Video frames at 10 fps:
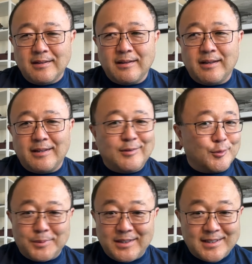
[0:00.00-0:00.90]
And
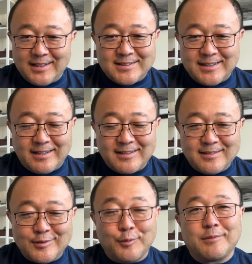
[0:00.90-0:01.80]
nobody clicks there.
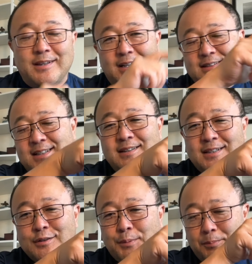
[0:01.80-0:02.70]
So there is
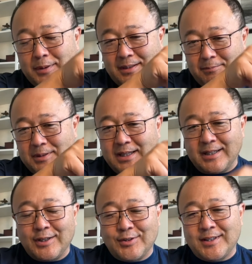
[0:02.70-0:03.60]
interest, people are
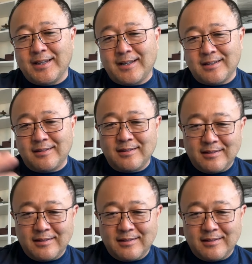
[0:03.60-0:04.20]
clicking on the ad,